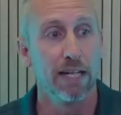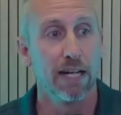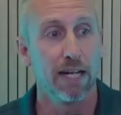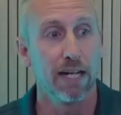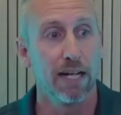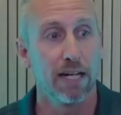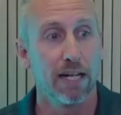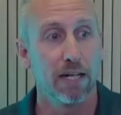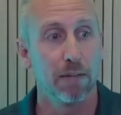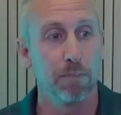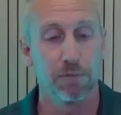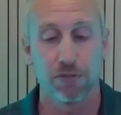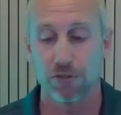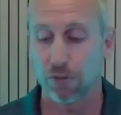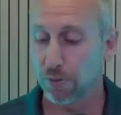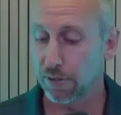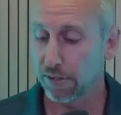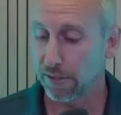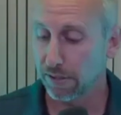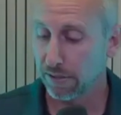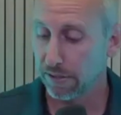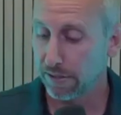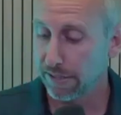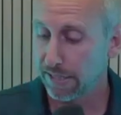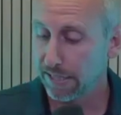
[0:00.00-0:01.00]
So
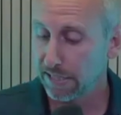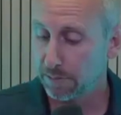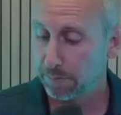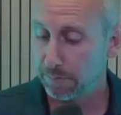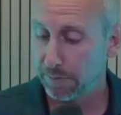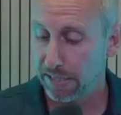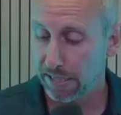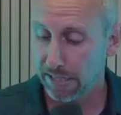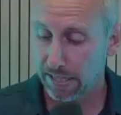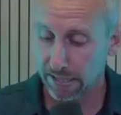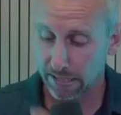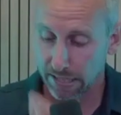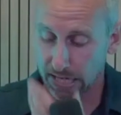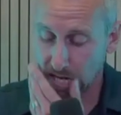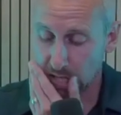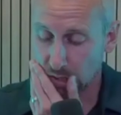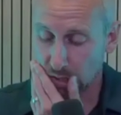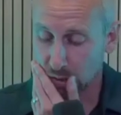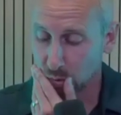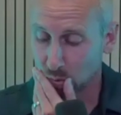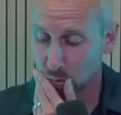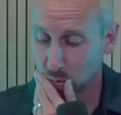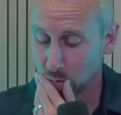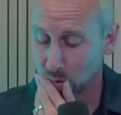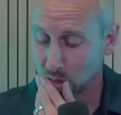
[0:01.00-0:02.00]
the SBA
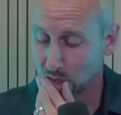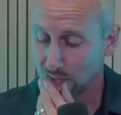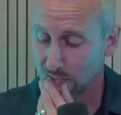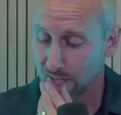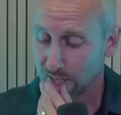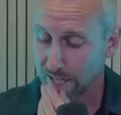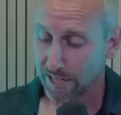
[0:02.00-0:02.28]
actual